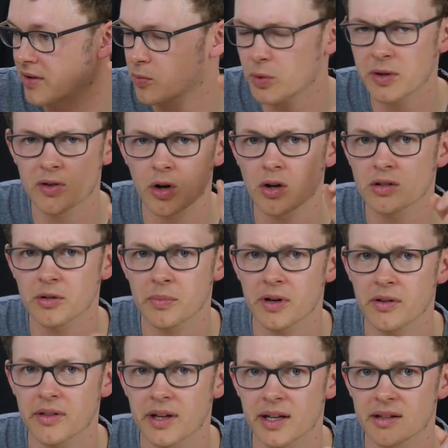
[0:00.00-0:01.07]
We talked
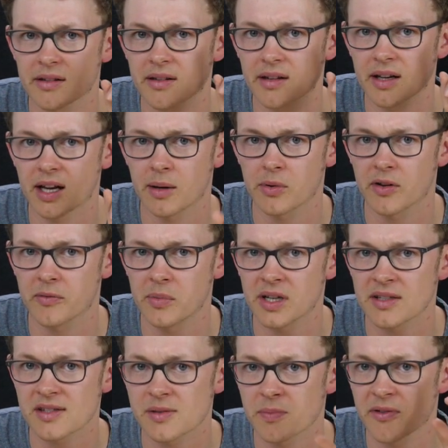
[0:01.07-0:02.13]
about that a couple of
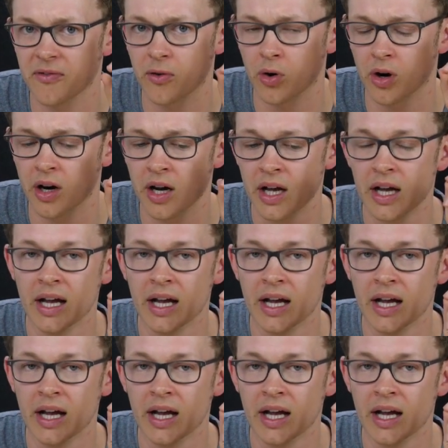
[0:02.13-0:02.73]
minutes before.